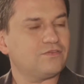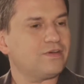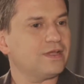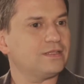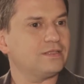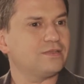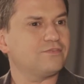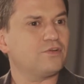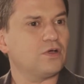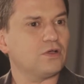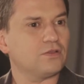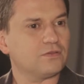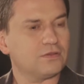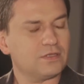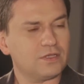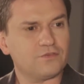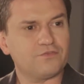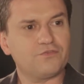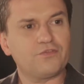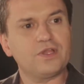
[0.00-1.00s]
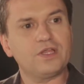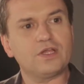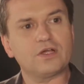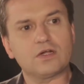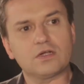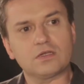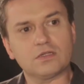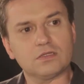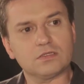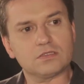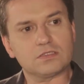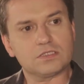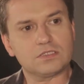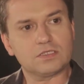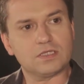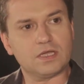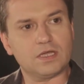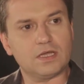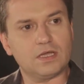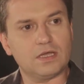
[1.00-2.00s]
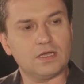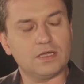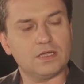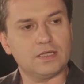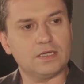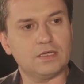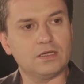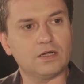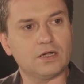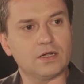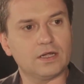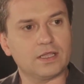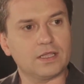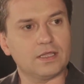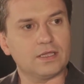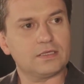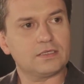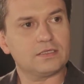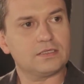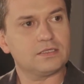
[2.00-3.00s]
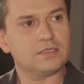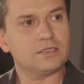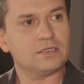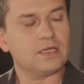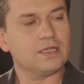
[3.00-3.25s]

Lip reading: find there are 3 hurdles in learning it.